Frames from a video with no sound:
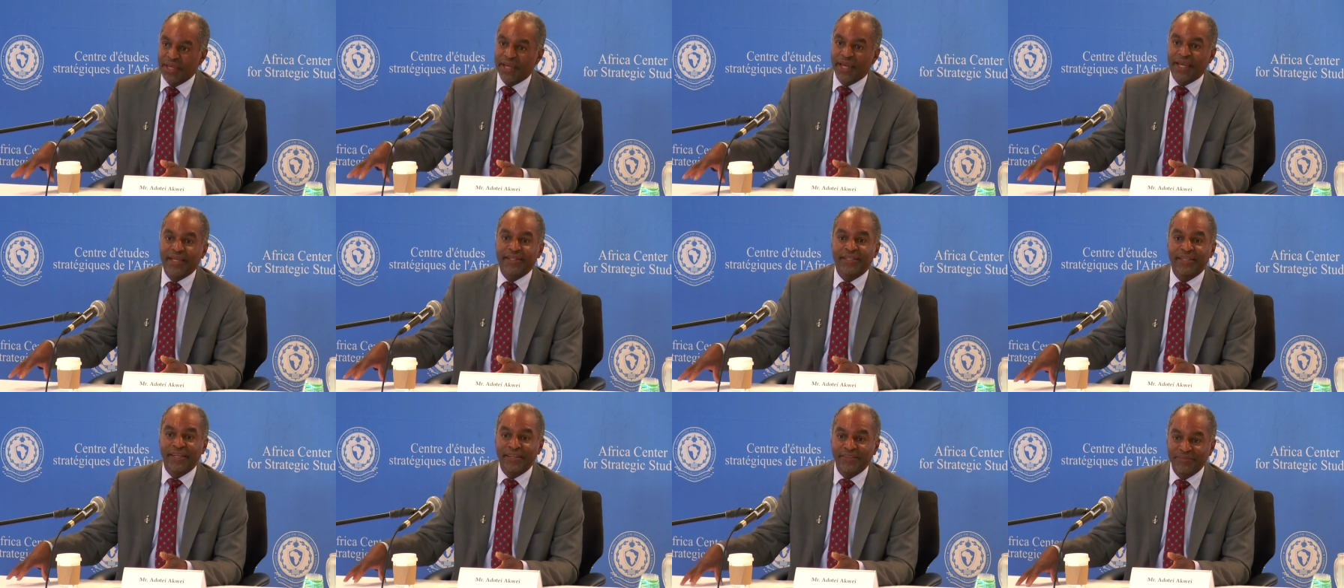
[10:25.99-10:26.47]

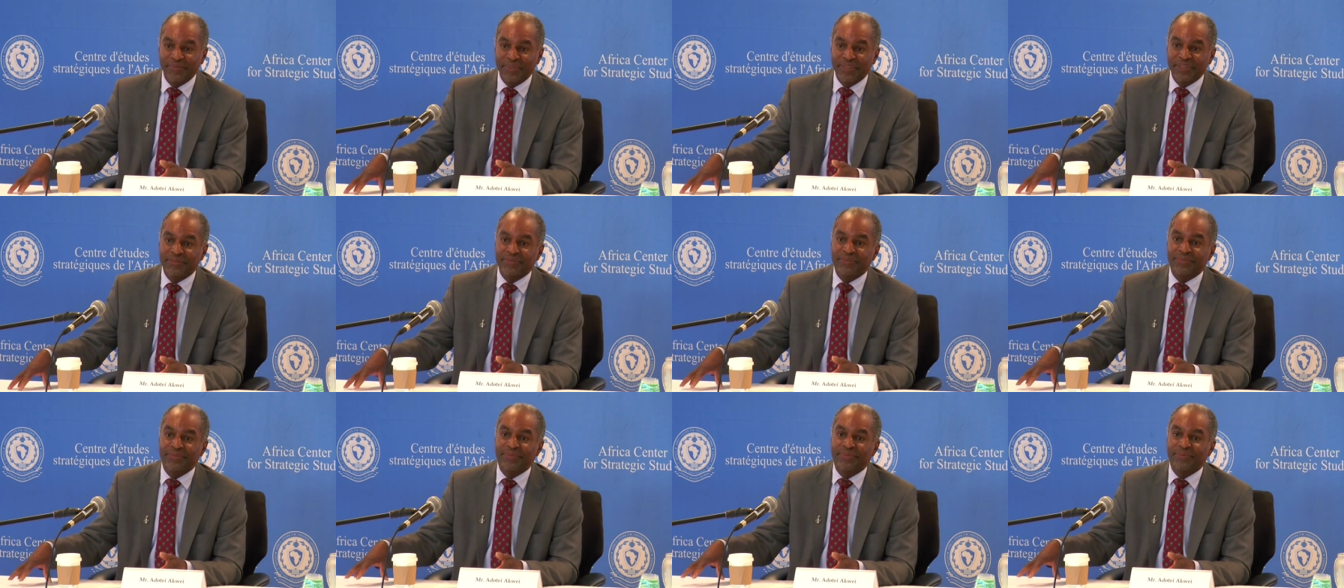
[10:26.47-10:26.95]
and
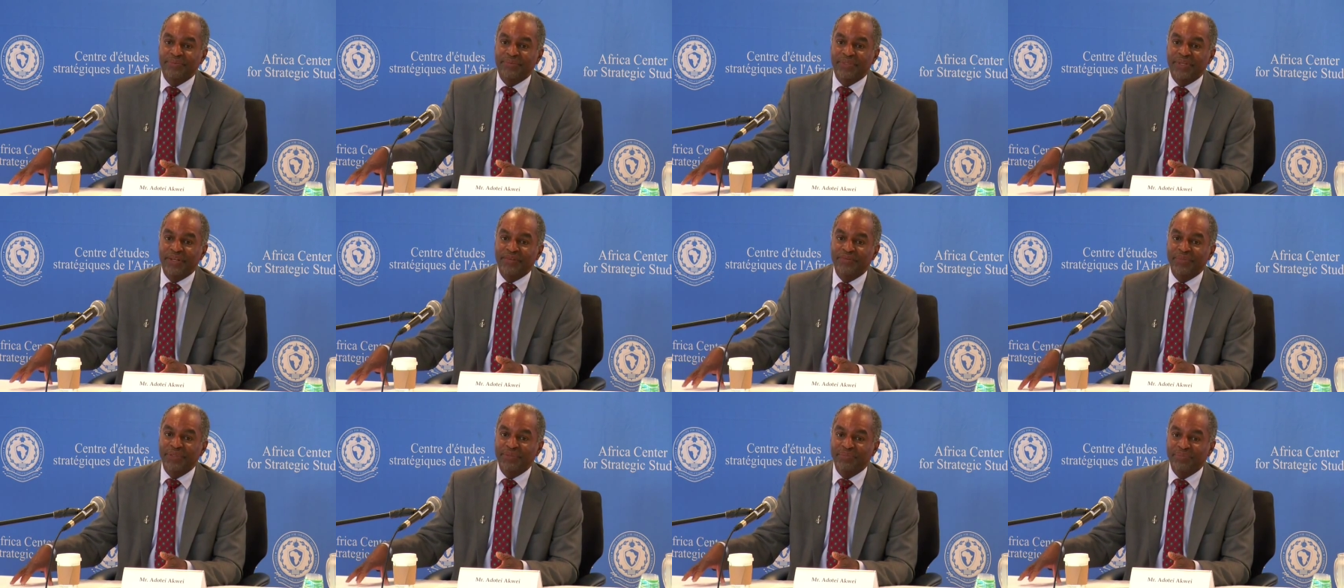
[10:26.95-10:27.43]
government,
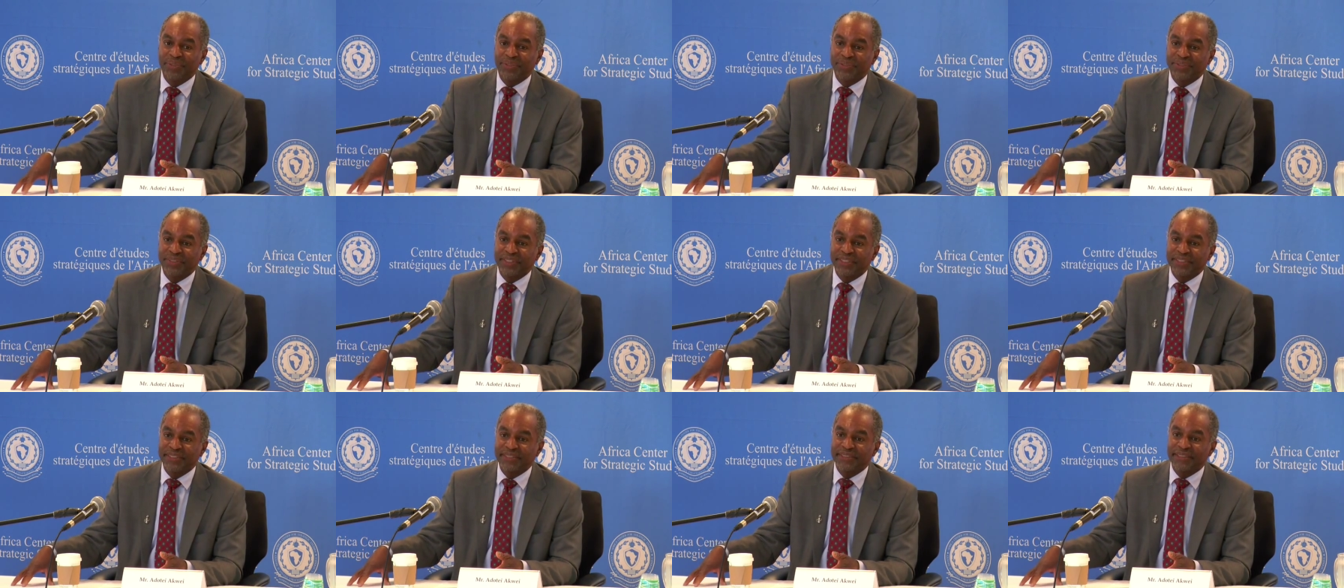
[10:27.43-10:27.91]
government
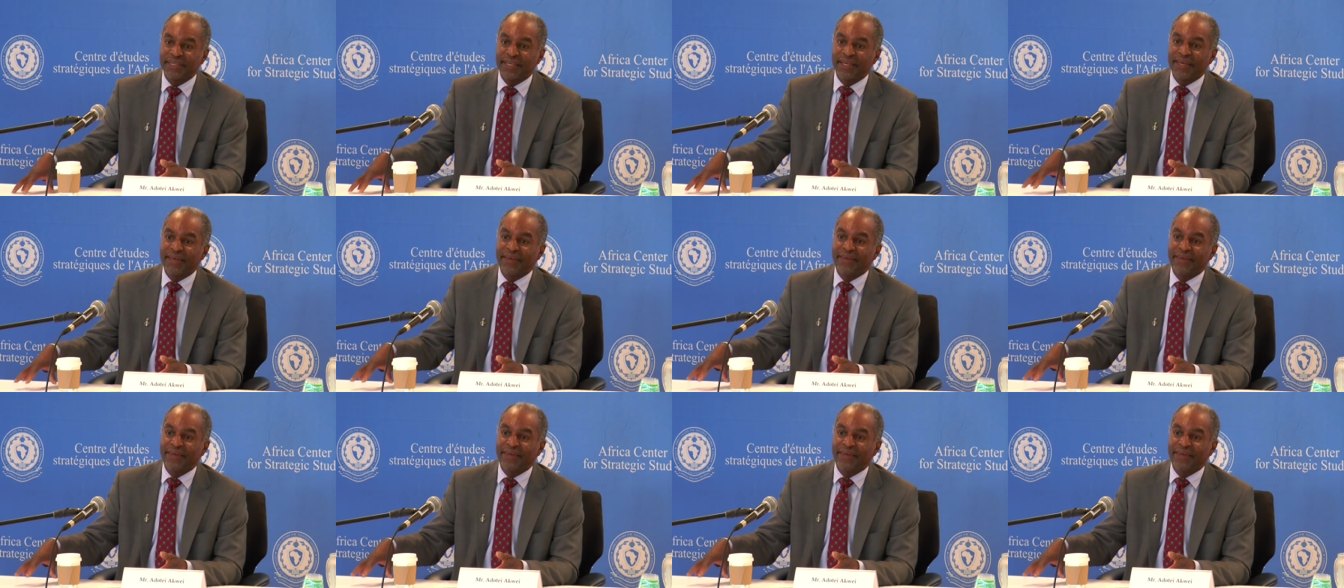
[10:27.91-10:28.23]
buildings,